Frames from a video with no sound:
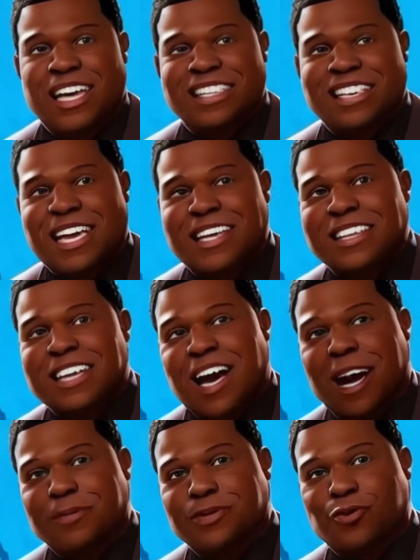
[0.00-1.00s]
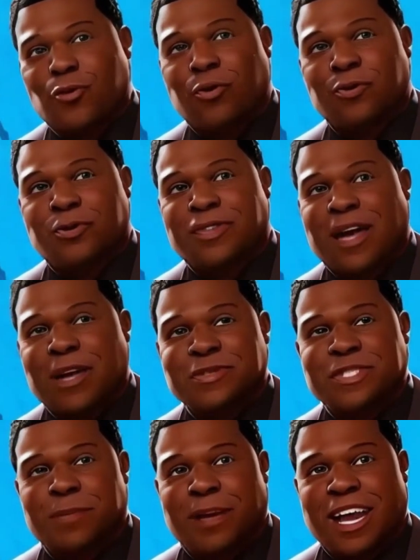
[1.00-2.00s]
and taking the time to scroll through
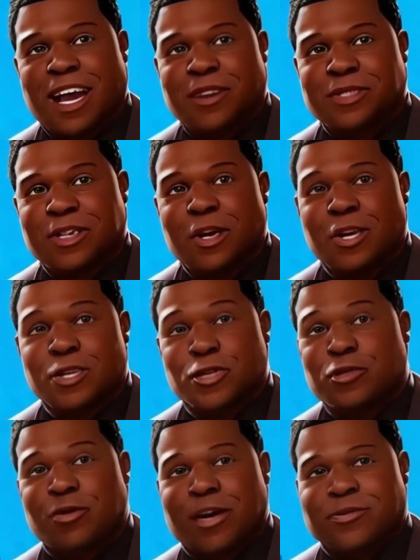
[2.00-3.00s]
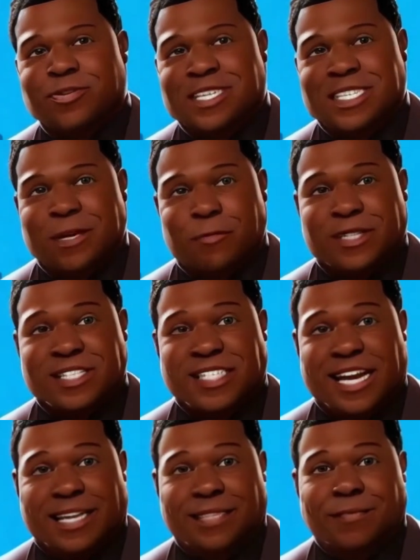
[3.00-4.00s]
thousands of payouts so traders can see where they
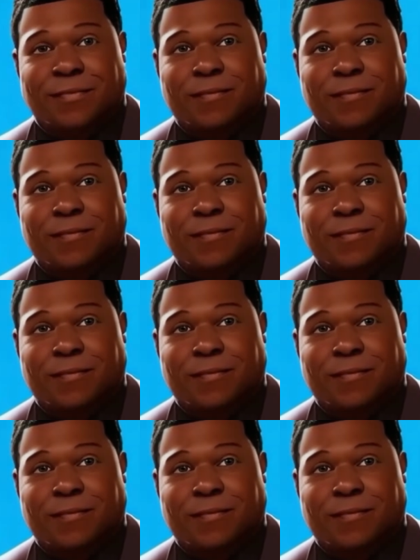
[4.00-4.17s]
stand.